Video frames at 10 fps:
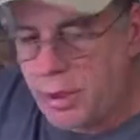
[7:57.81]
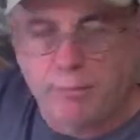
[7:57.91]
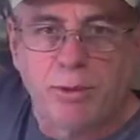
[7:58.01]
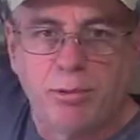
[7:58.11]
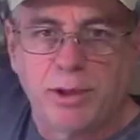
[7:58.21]

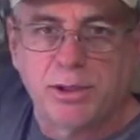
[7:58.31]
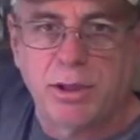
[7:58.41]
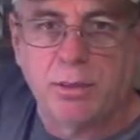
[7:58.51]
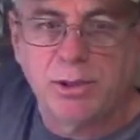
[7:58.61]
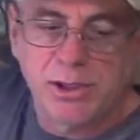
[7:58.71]
Have to point to
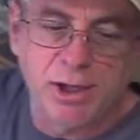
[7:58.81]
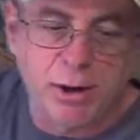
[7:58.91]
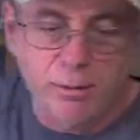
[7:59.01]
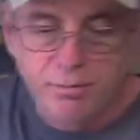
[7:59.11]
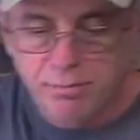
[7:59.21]
the empty
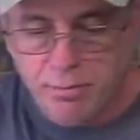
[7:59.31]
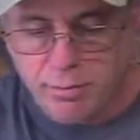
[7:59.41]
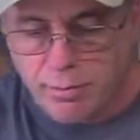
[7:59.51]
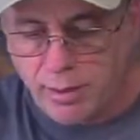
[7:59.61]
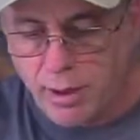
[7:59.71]
chair.
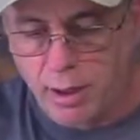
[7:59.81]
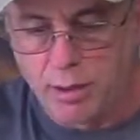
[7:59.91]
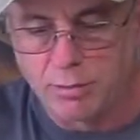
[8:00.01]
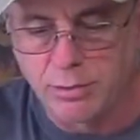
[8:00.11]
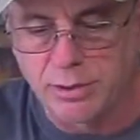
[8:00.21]

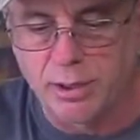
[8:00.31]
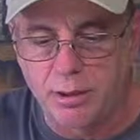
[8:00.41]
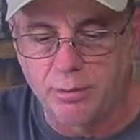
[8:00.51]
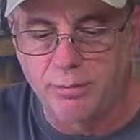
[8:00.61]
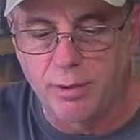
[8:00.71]
So
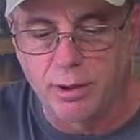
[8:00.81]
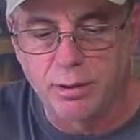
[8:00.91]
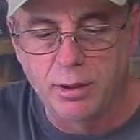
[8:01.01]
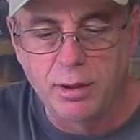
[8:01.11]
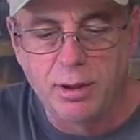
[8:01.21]
be fun.